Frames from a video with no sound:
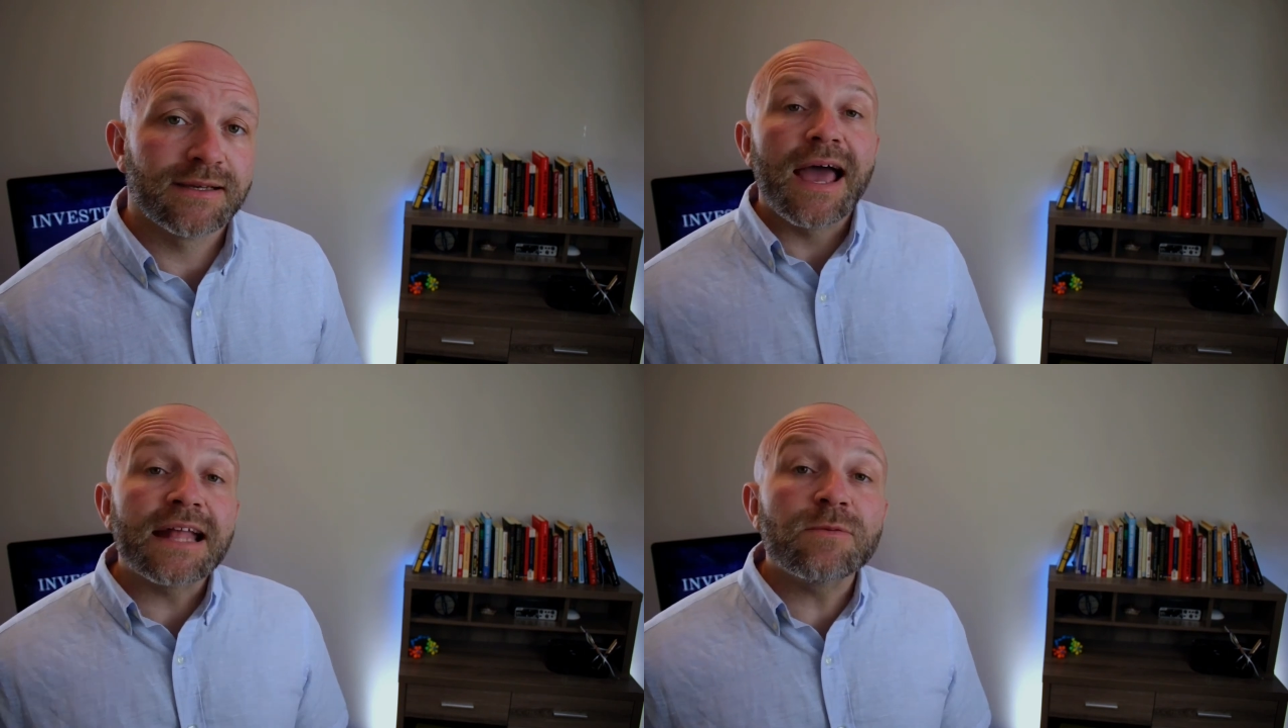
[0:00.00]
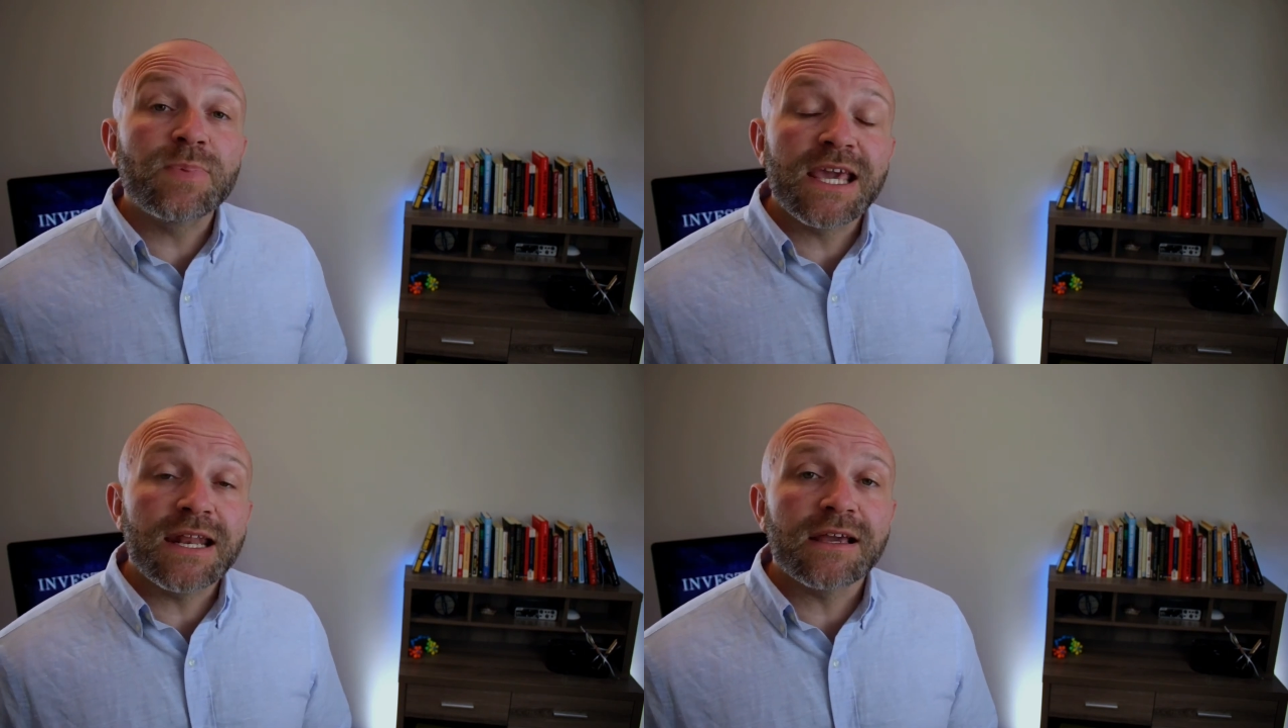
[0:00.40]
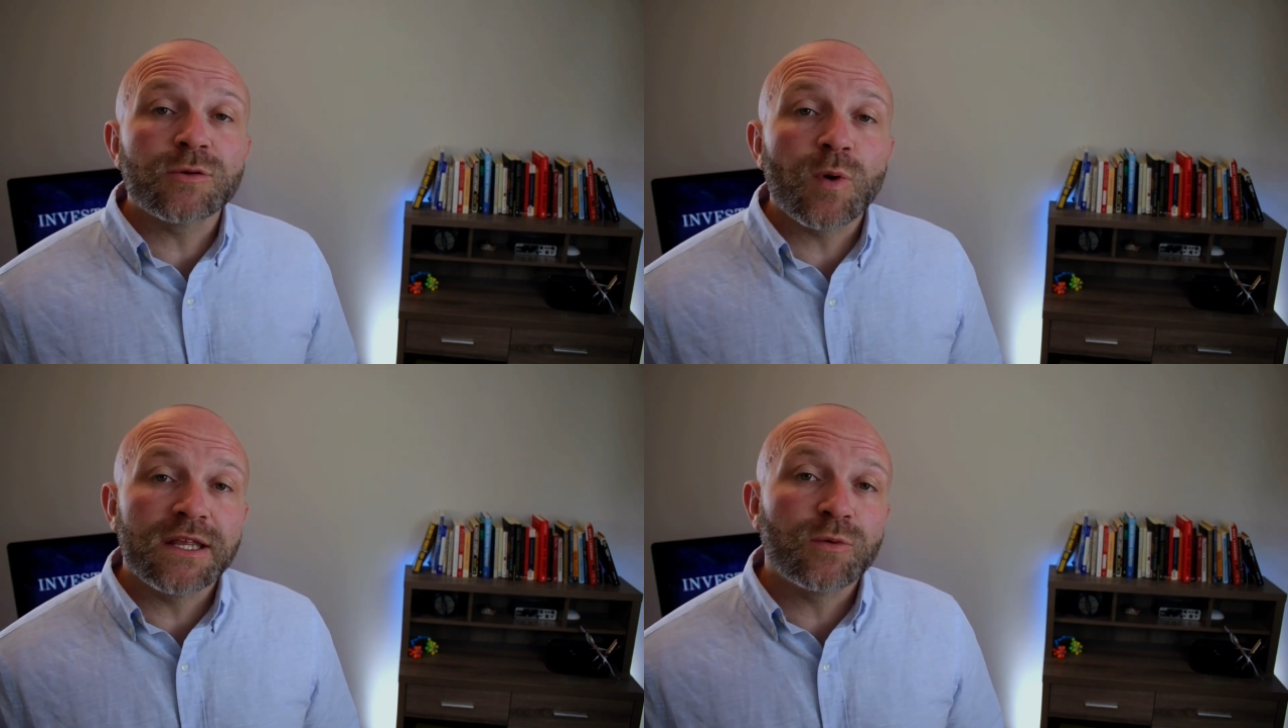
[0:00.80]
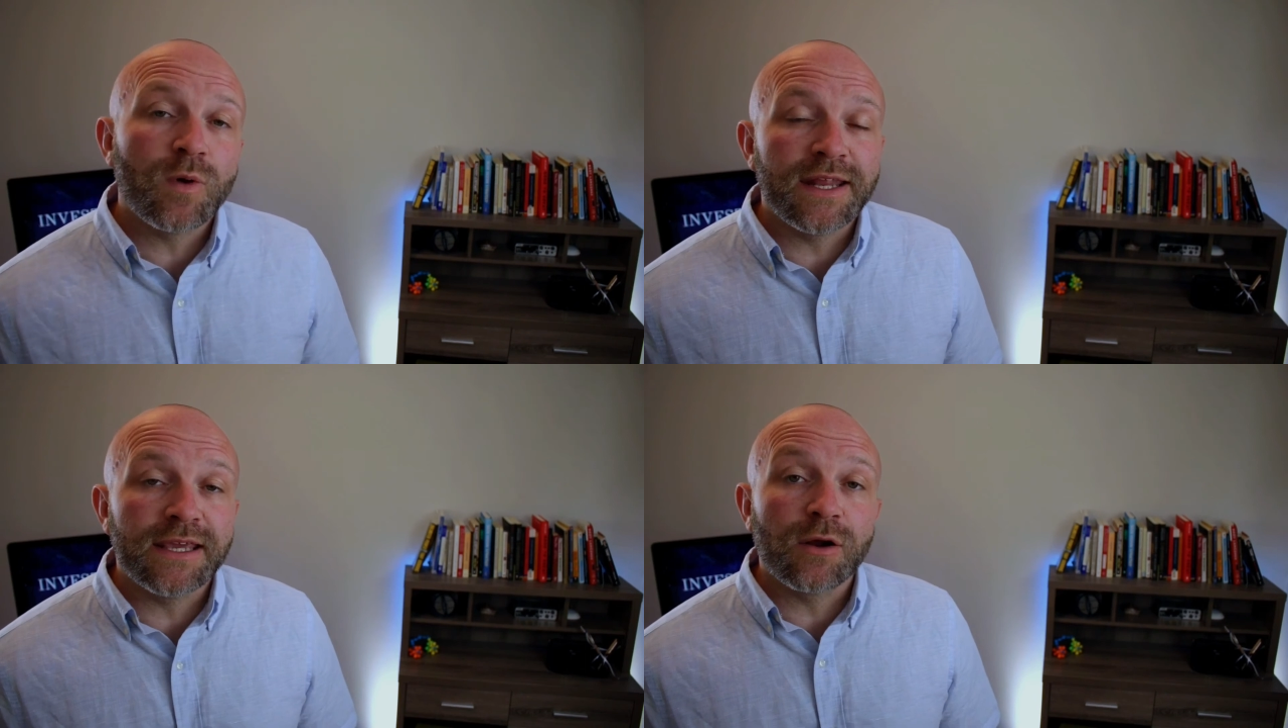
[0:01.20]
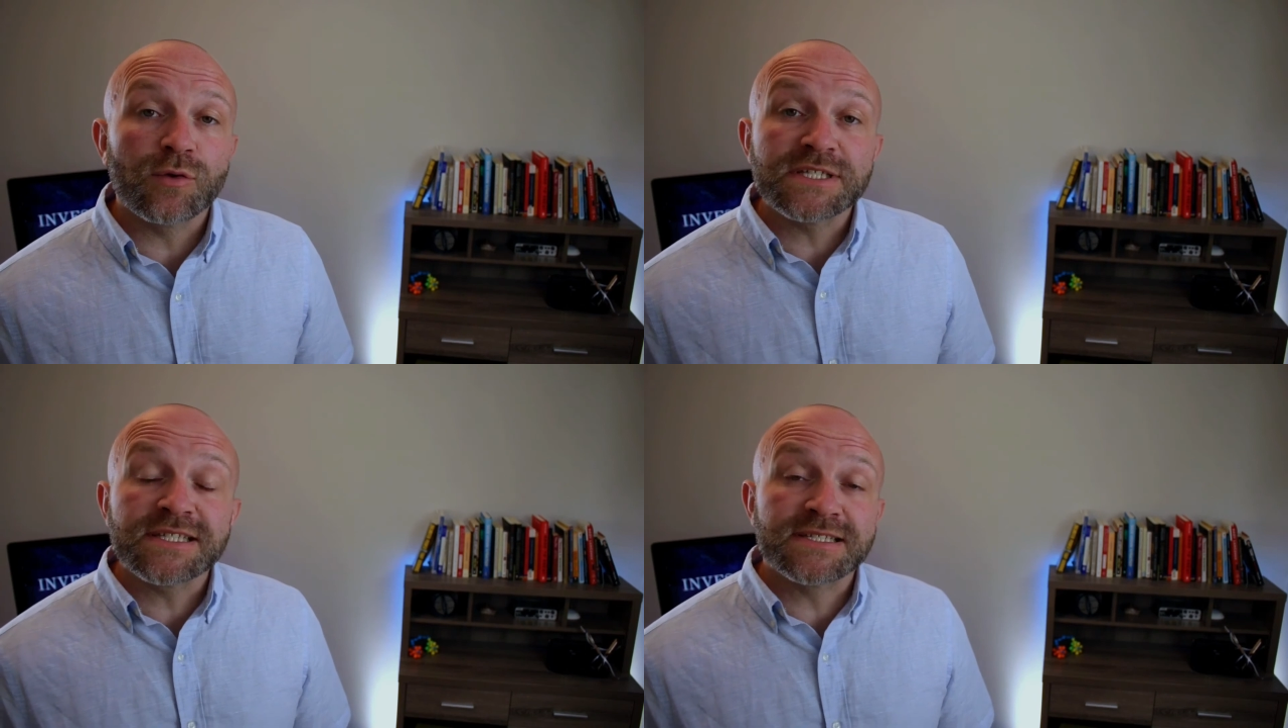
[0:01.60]
At the beginning of 2020,
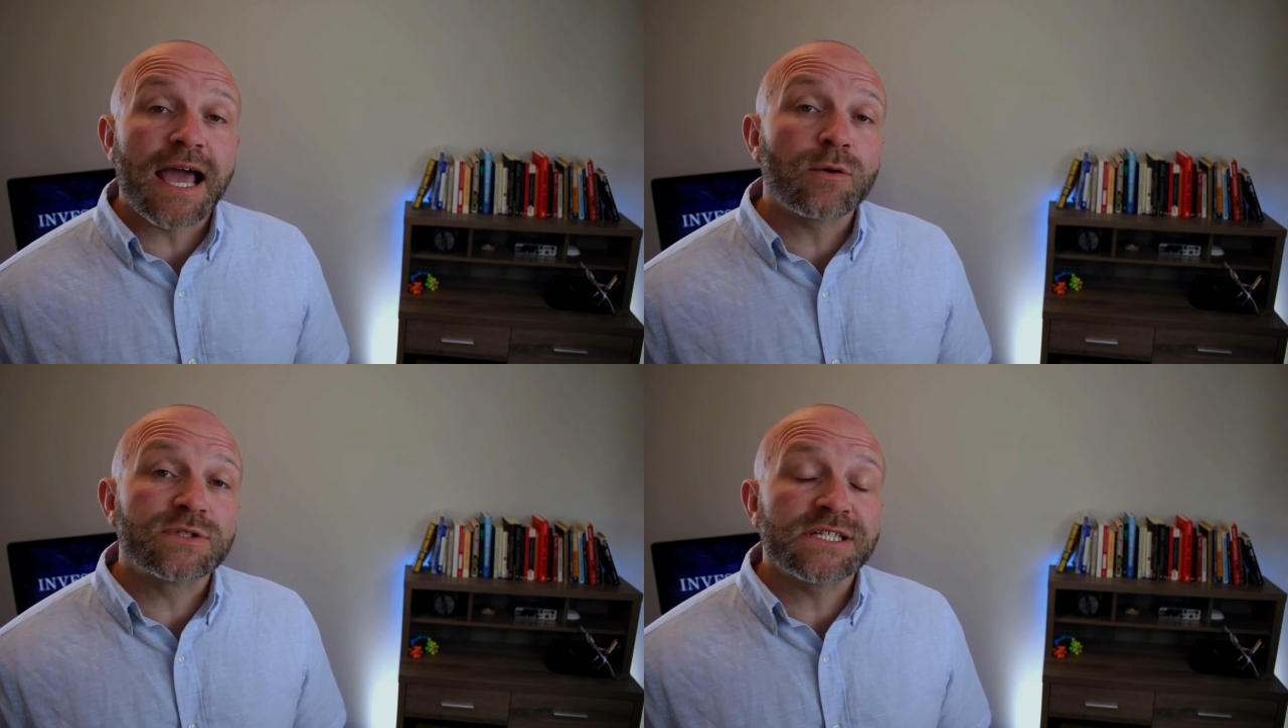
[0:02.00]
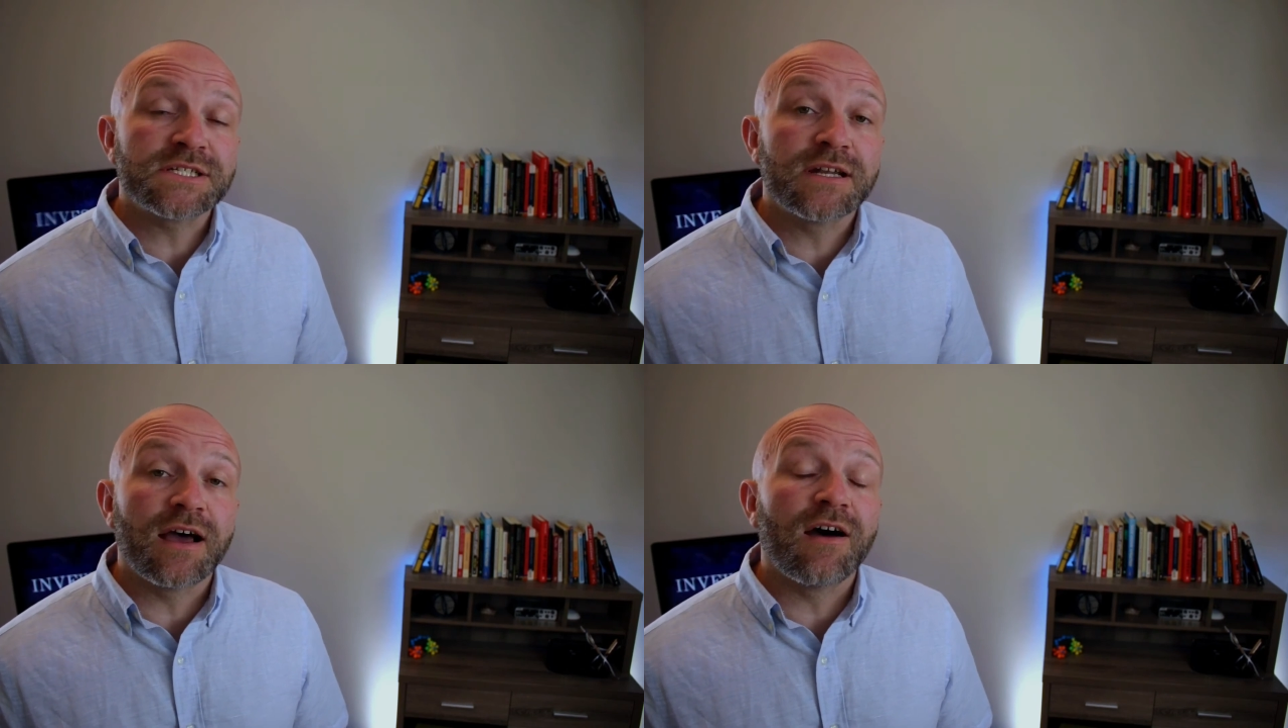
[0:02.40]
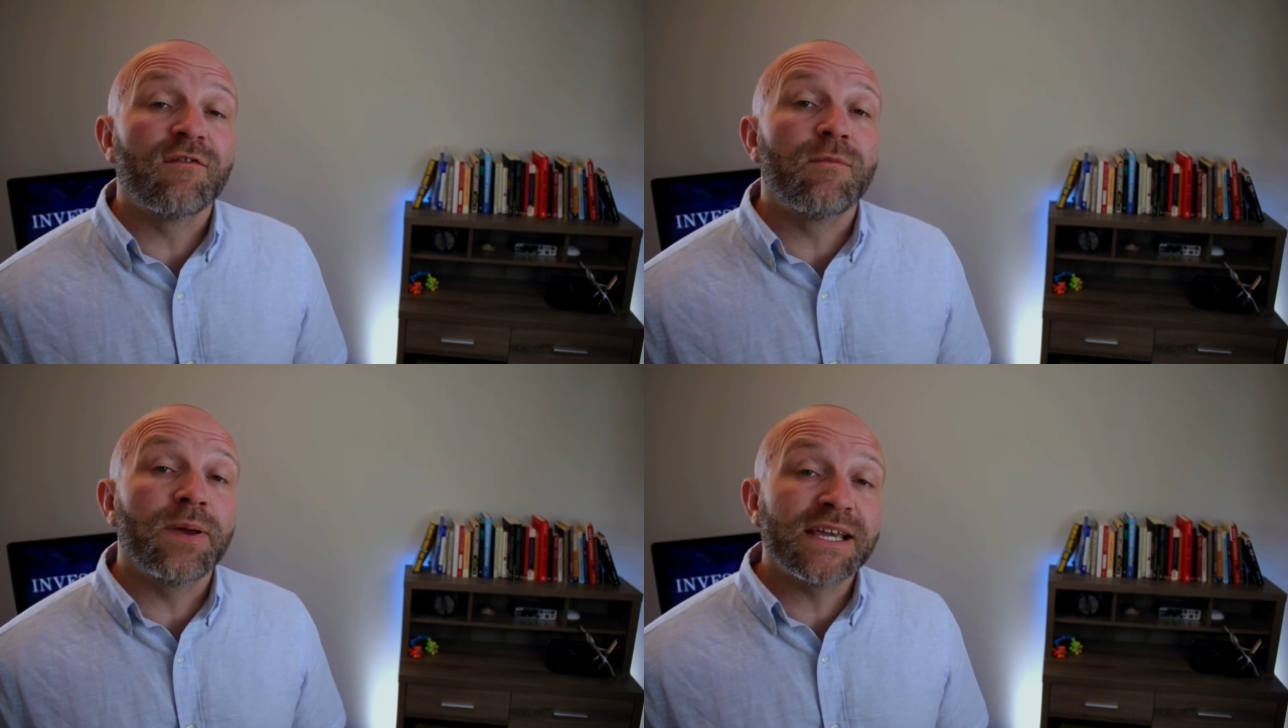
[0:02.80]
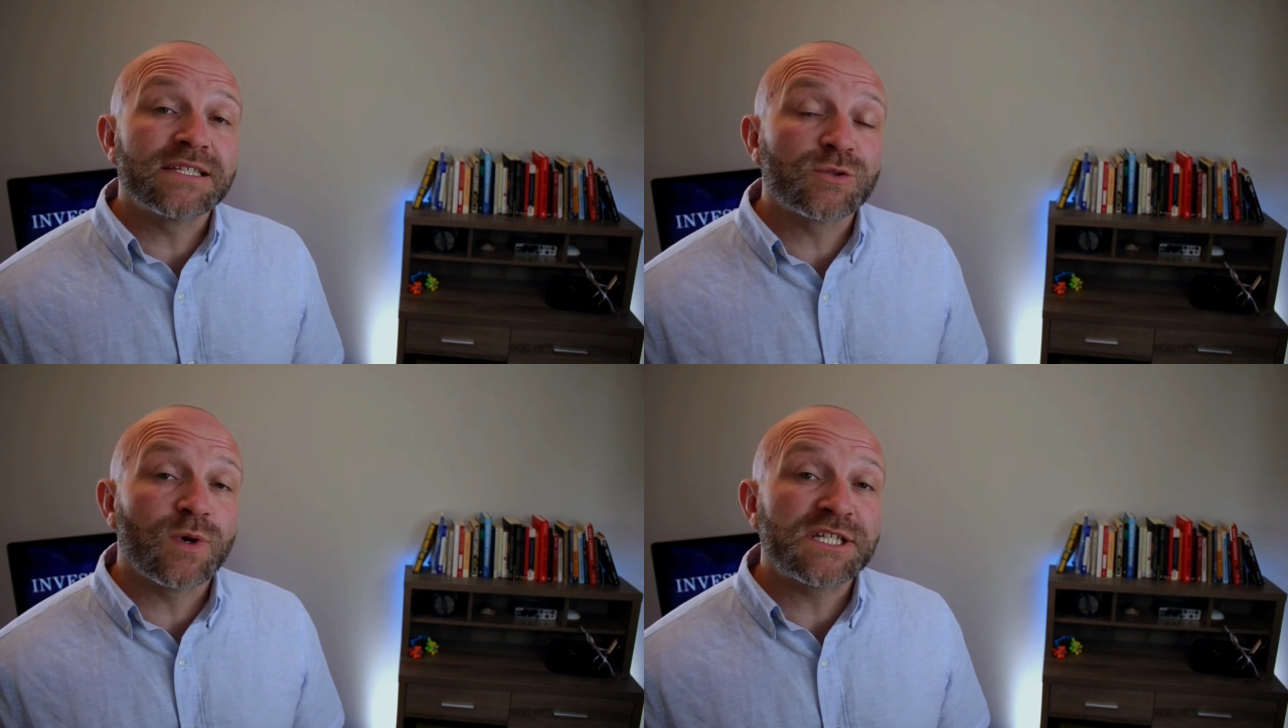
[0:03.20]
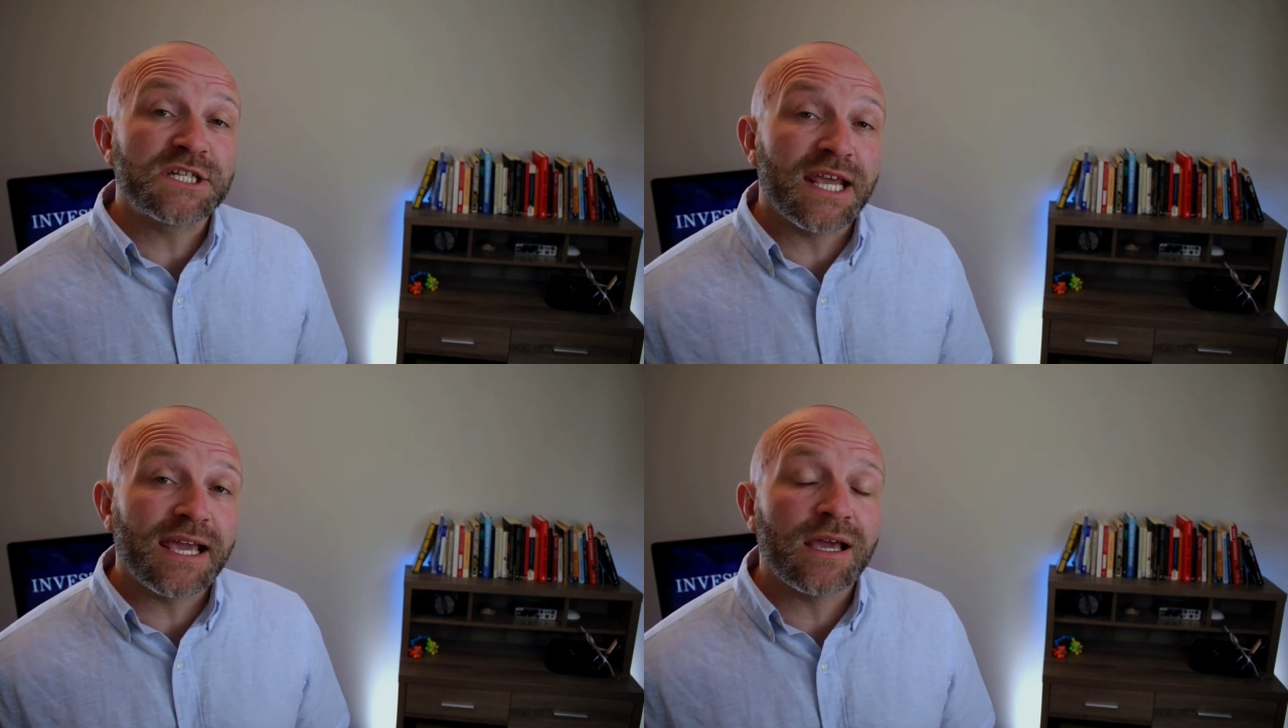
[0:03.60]
Arista's acquisition of Big
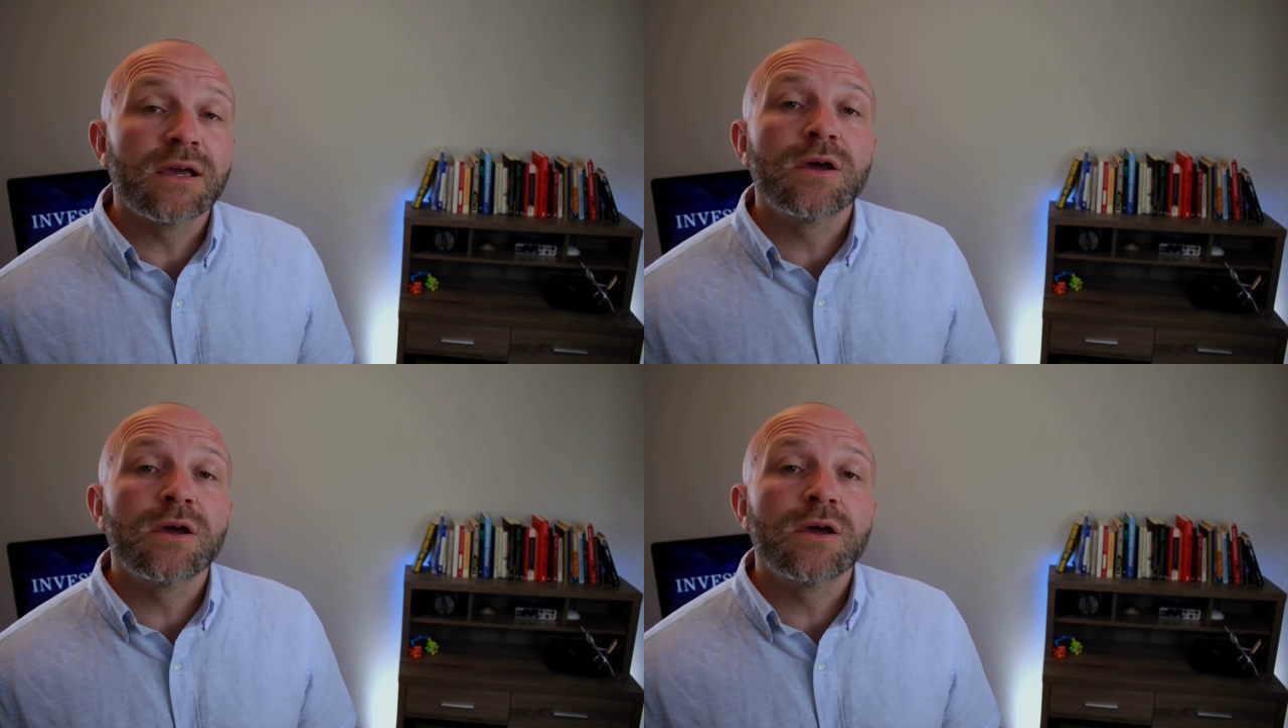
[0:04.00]
Switch Inc.